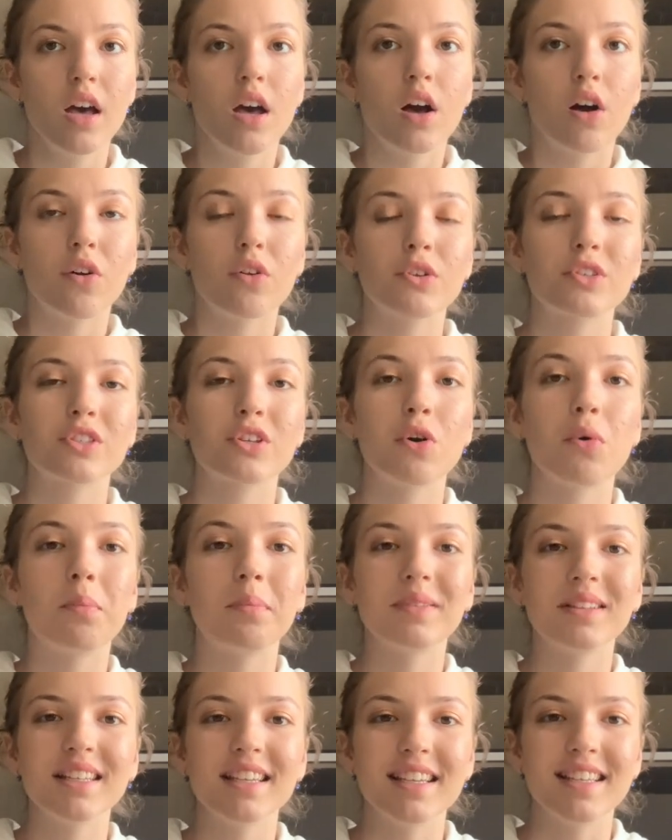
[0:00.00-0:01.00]
Also,
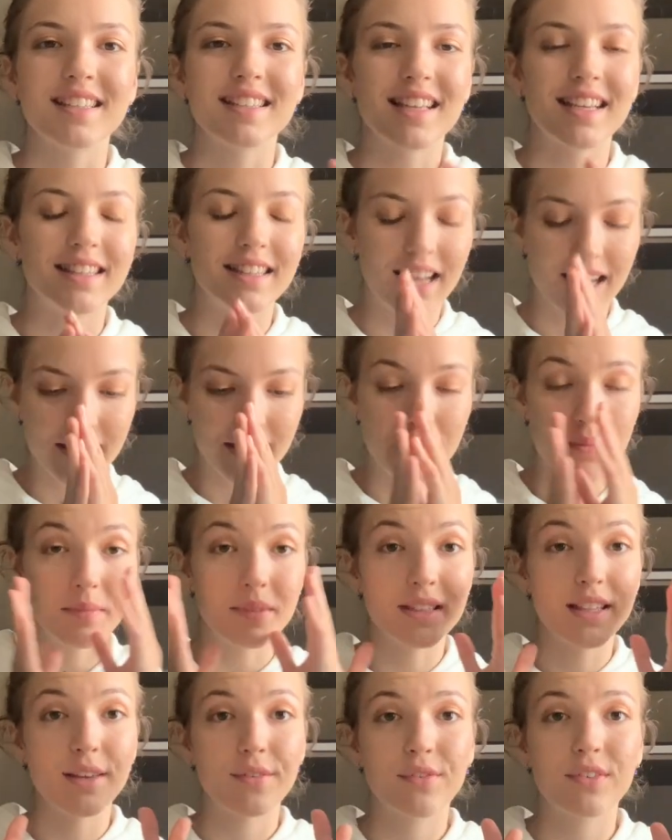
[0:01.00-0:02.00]
please, and I
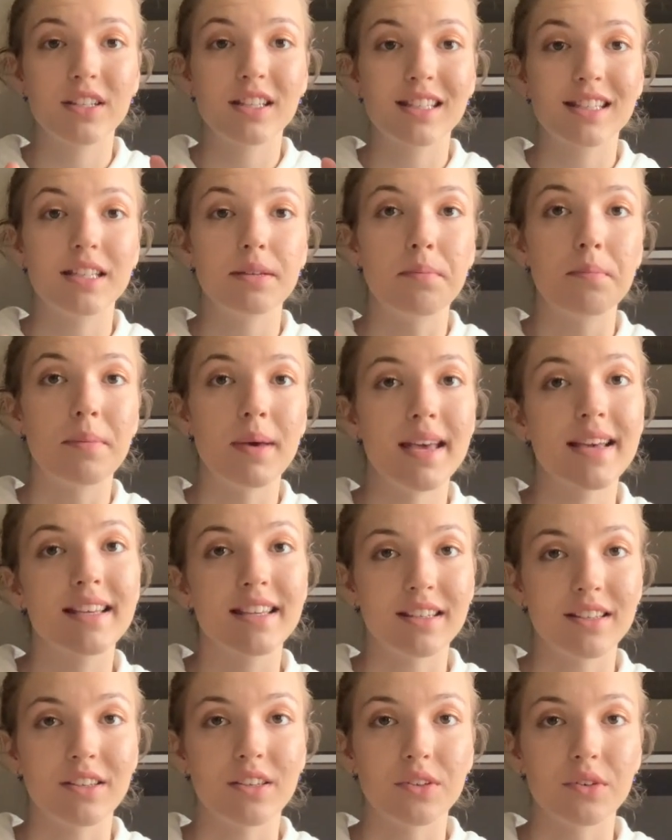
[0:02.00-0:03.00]
am definitely
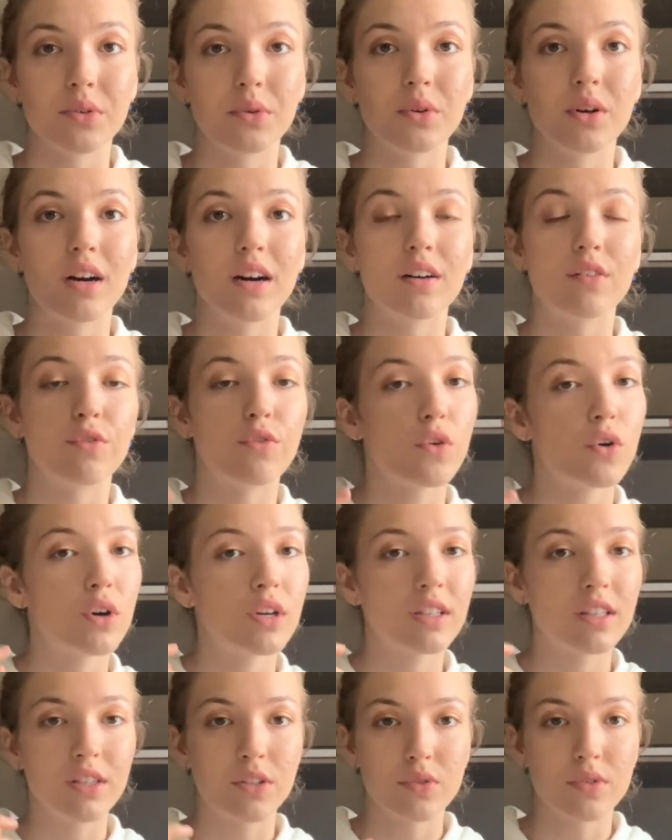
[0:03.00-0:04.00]
begging you,
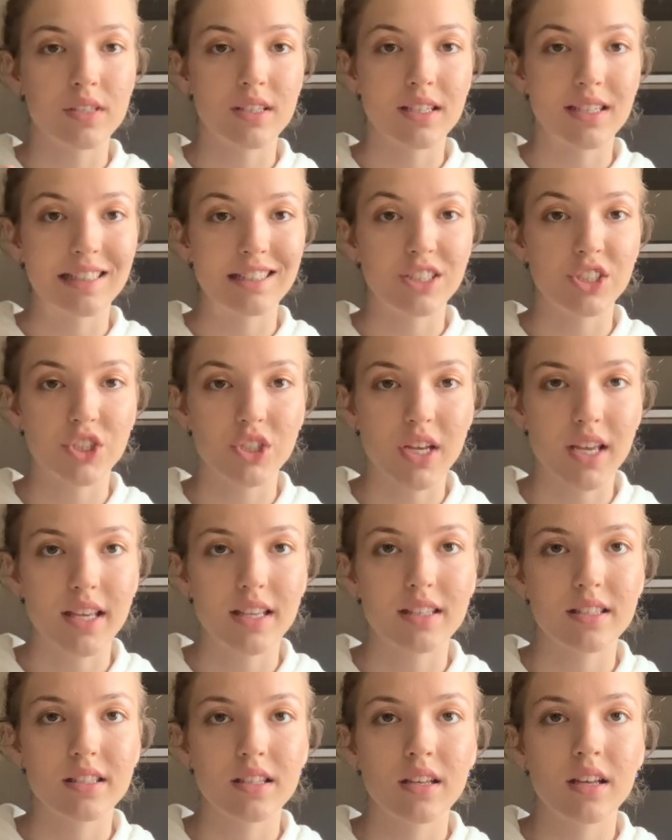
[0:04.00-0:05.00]
avoid using
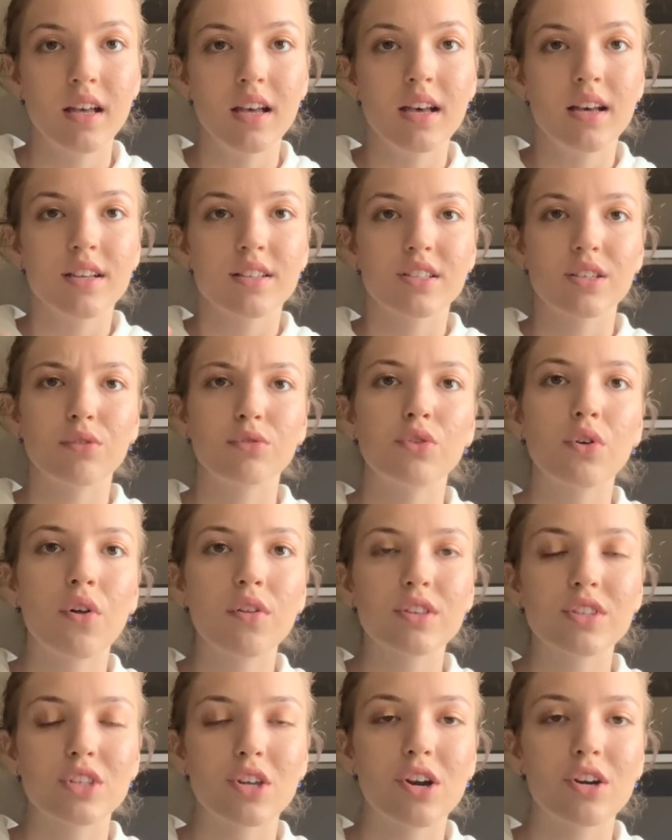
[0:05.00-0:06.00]
cliches. So
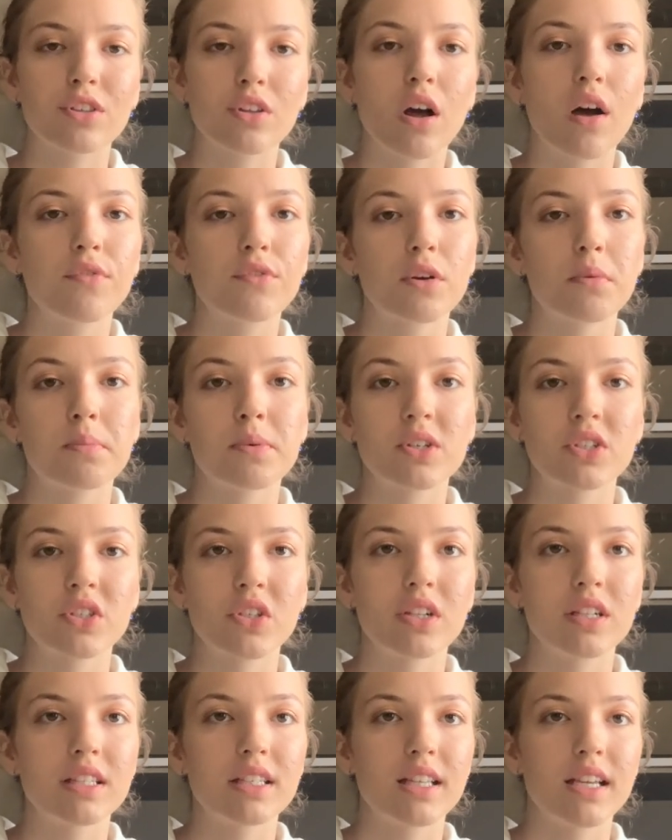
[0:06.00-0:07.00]
don't start off your
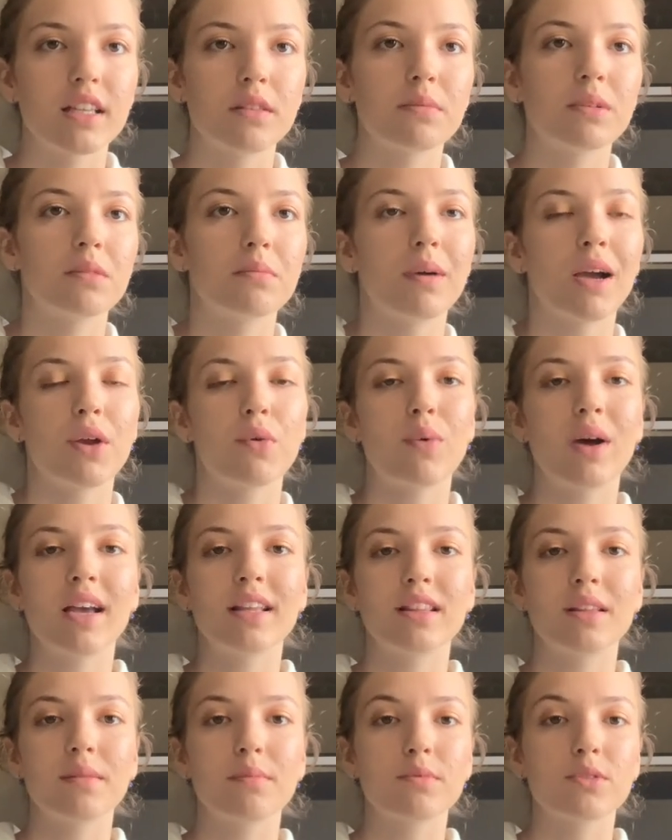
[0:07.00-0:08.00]
personal statement by
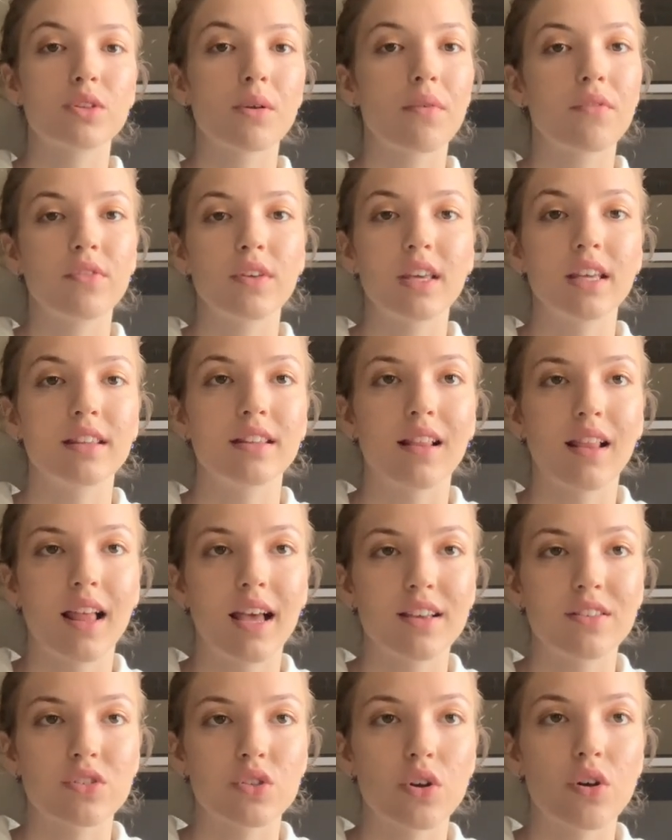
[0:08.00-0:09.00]
writing something in the
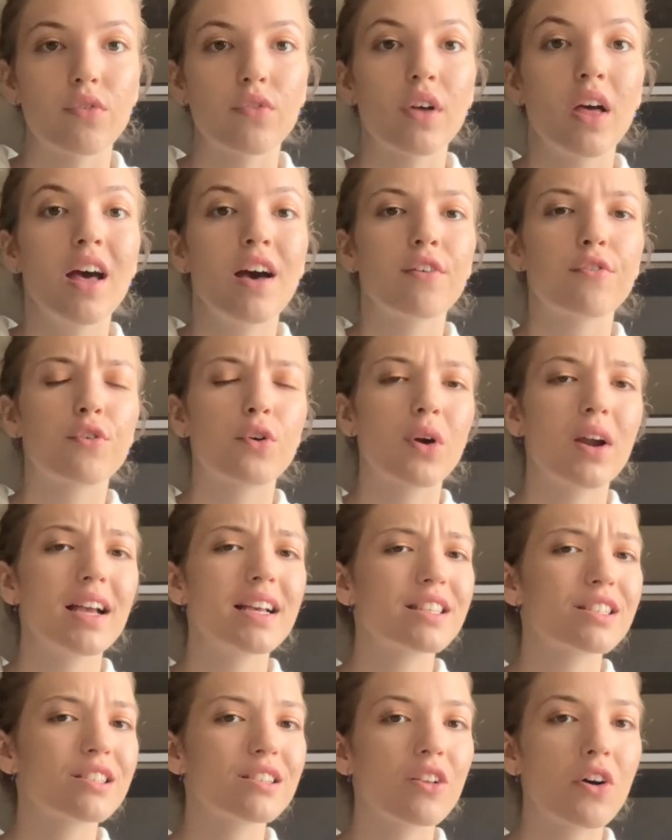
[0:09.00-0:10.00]
lines of, "For
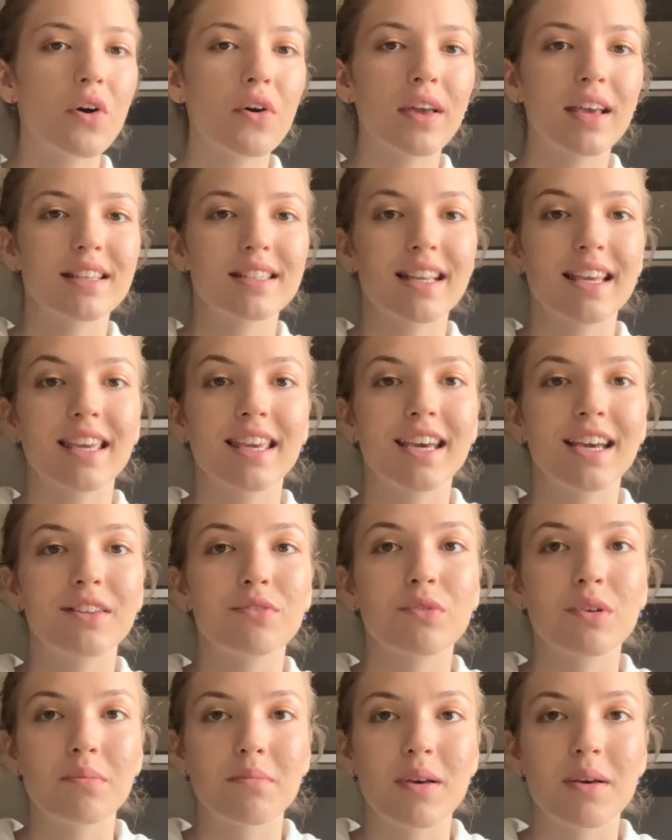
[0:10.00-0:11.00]
as long as I can
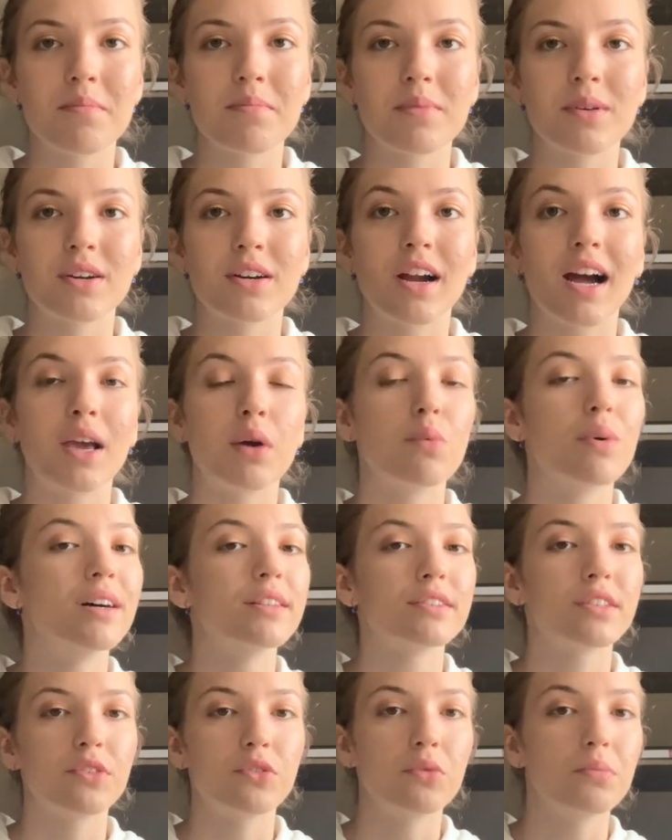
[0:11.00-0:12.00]
remember, I
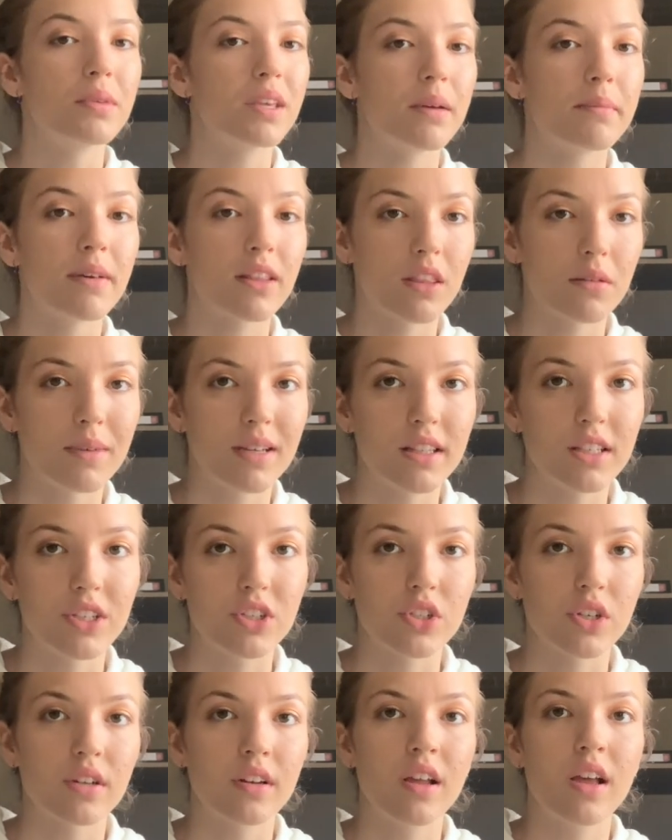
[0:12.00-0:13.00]
wanted to be a
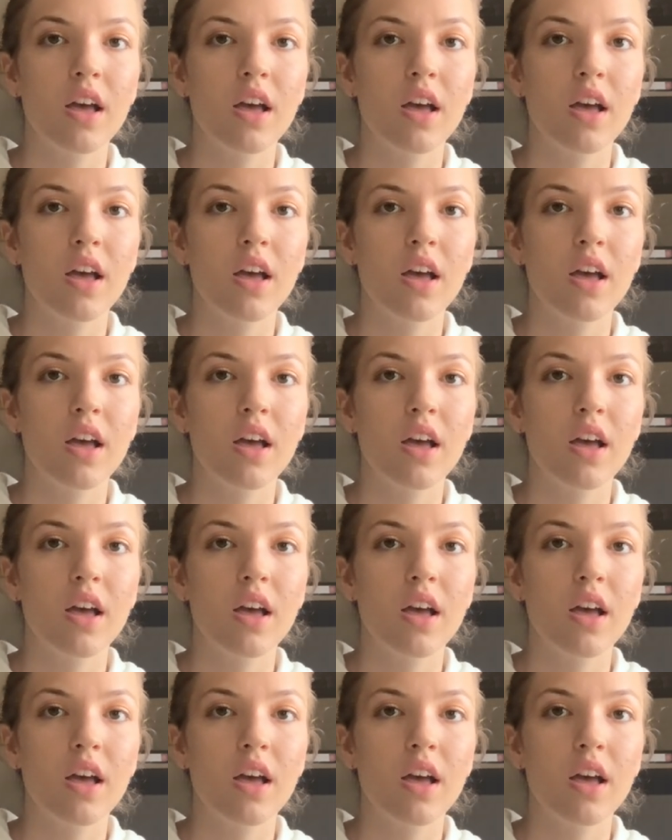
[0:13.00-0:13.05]
mathematician,"